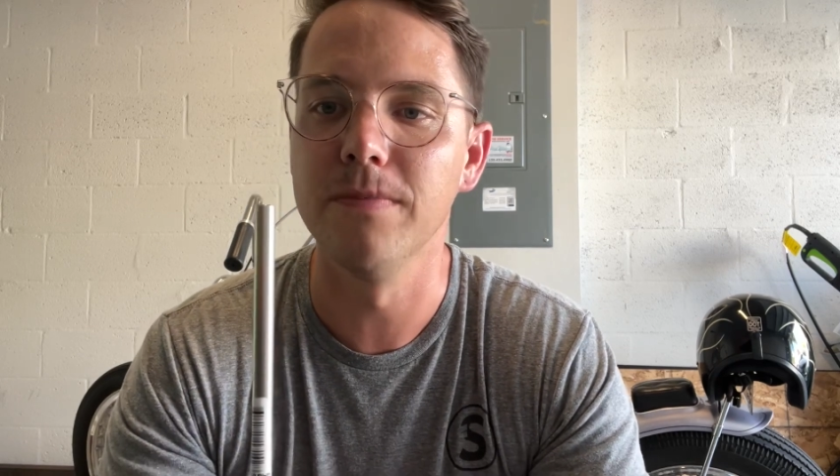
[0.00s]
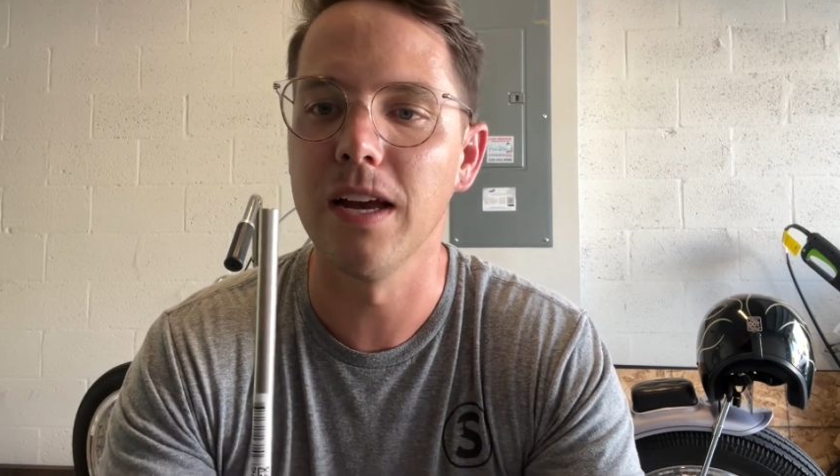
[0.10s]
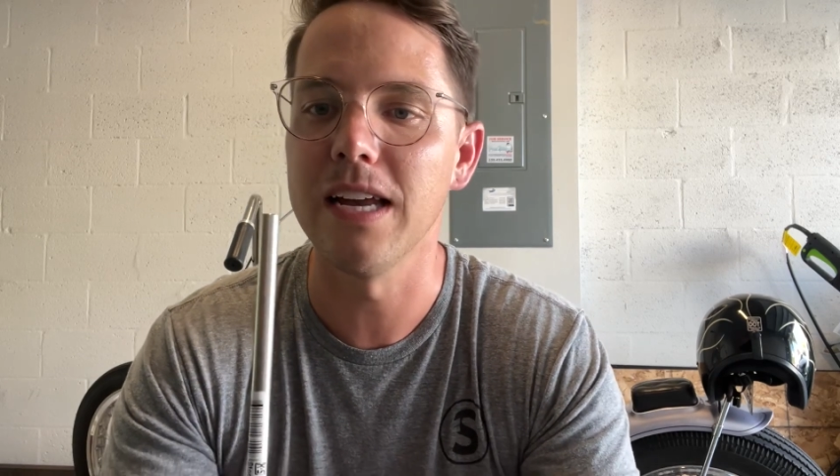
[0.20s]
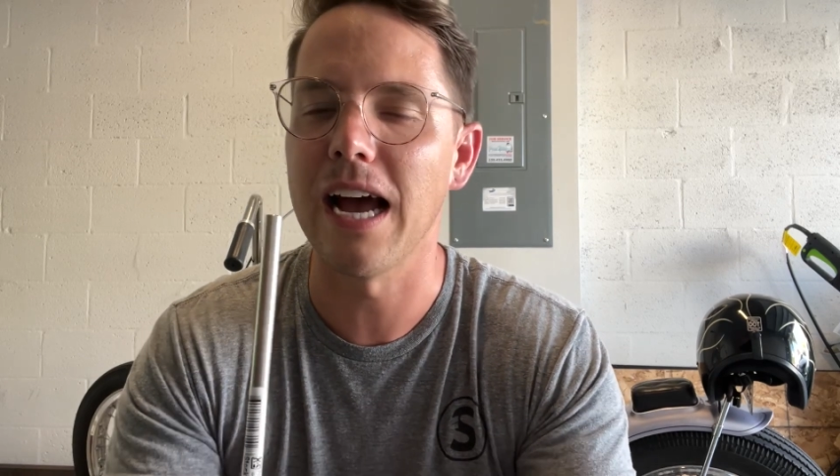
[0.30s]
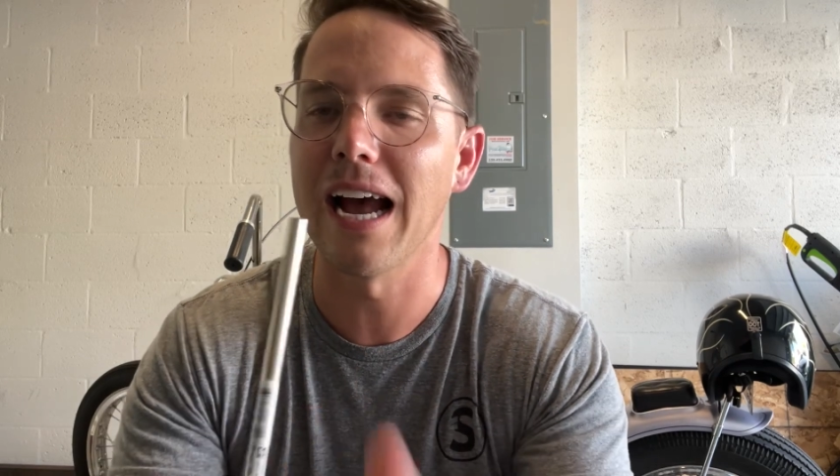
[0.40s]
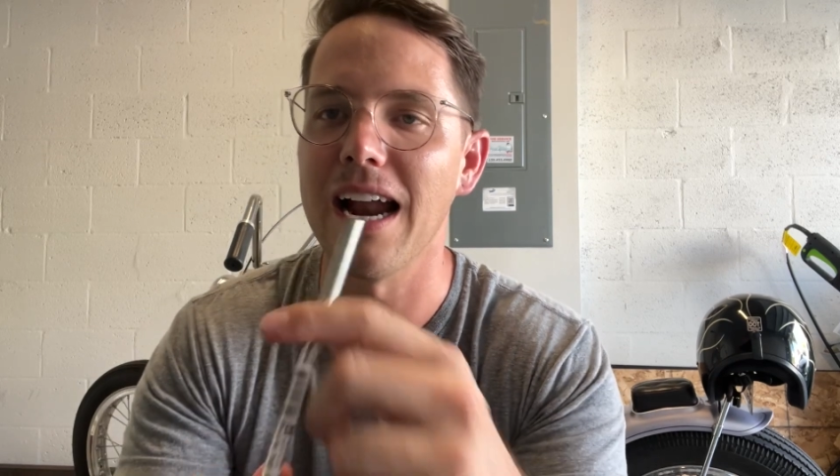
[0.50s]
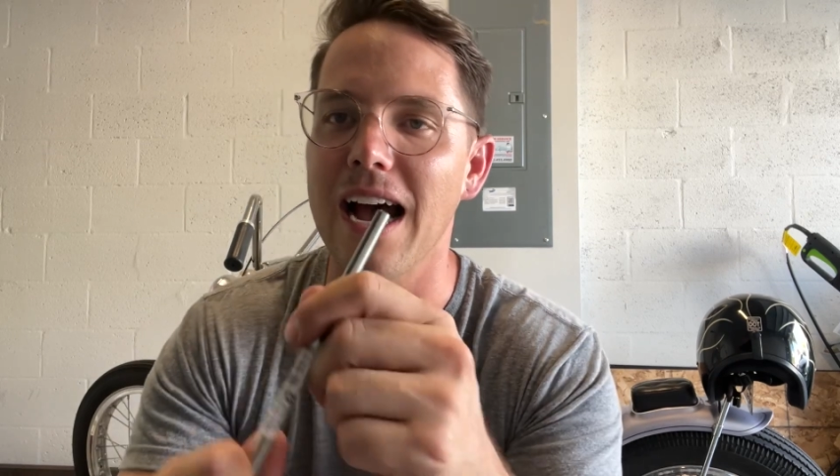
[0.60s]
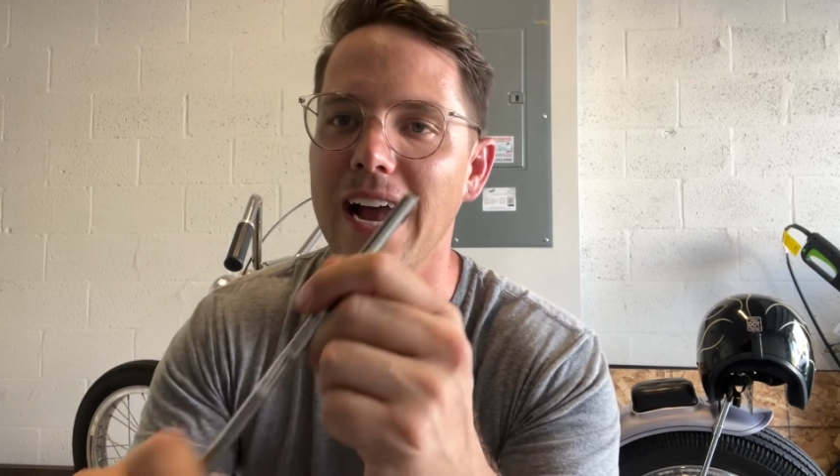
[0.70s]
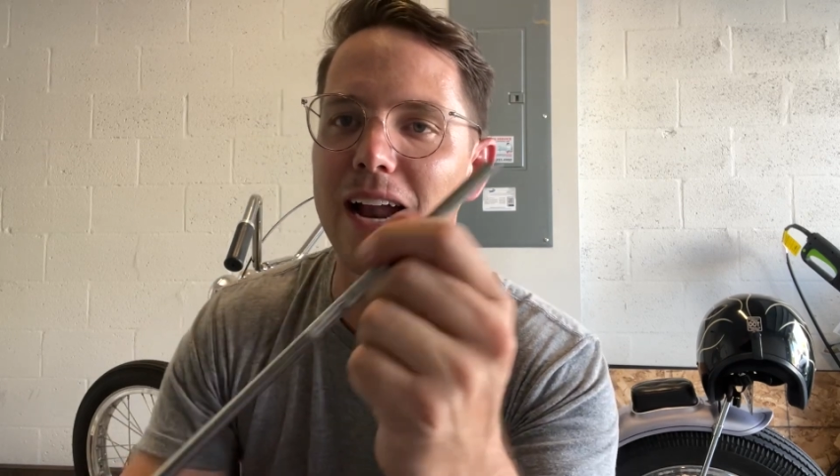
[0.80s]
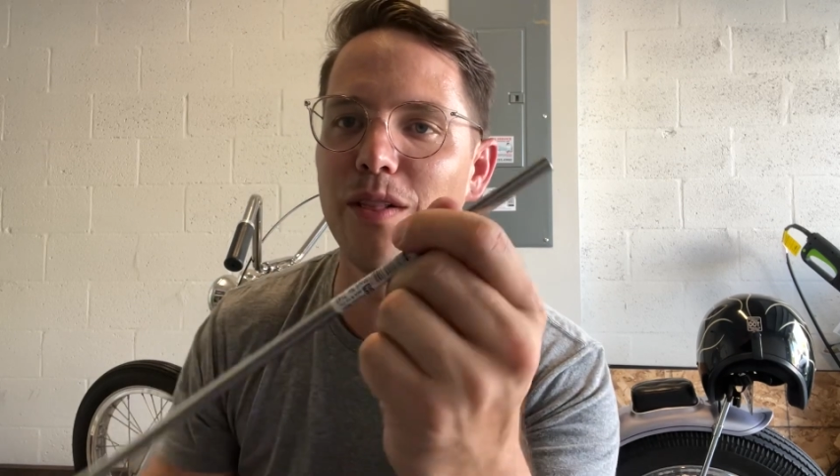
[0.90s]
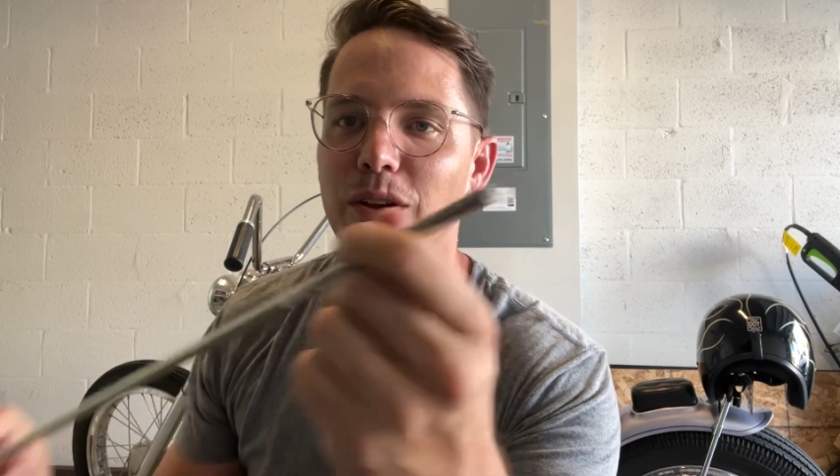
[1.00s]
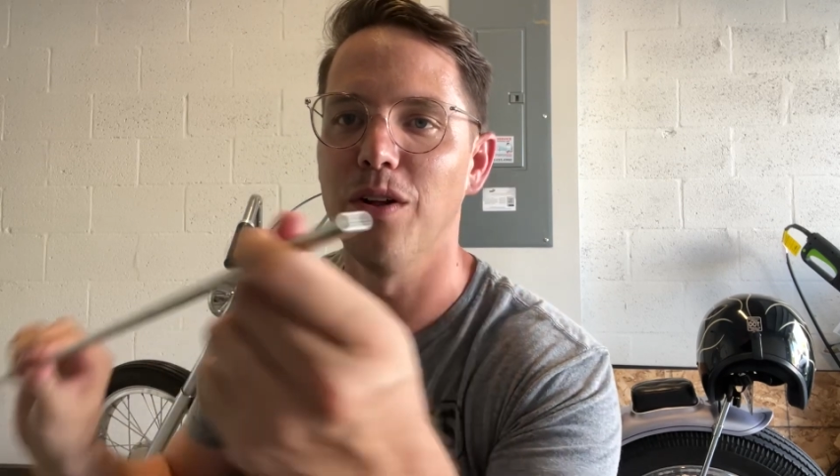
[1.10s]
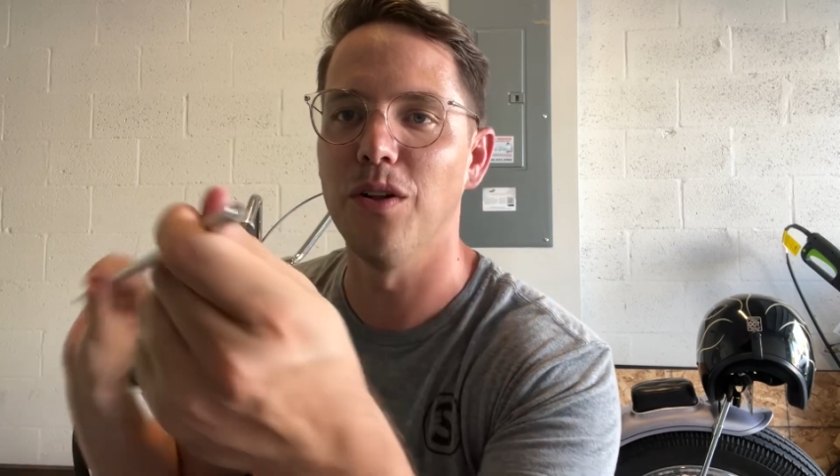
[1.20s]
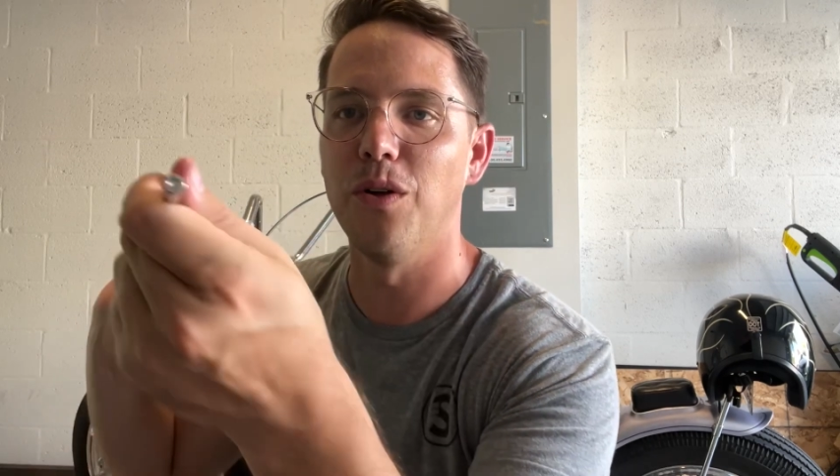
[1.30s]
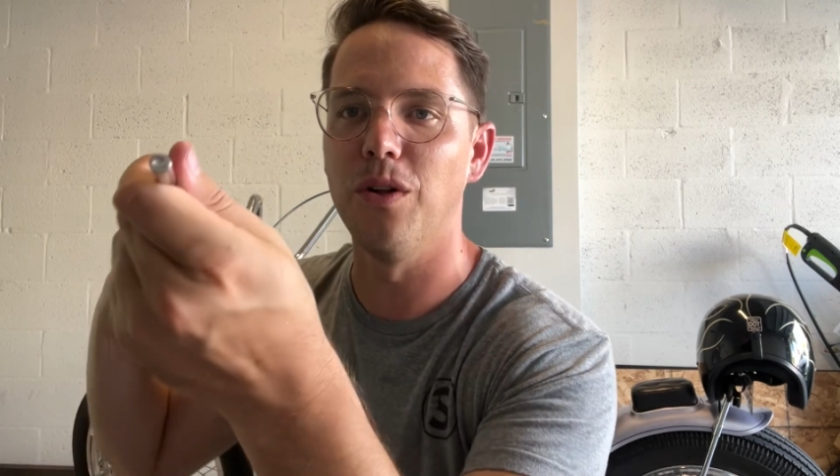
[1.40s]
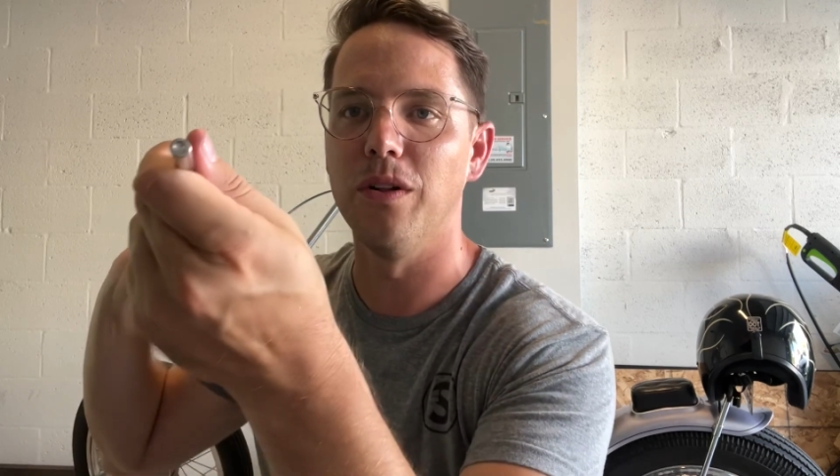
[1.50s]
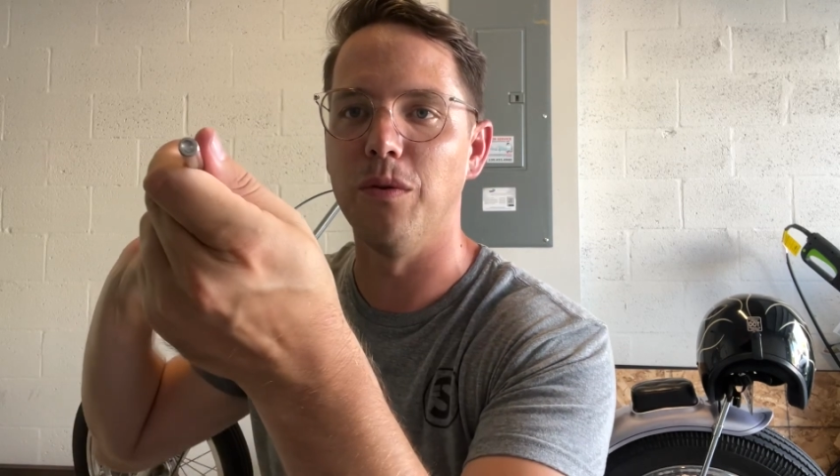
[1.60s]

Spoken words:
yeah, I got a little hole.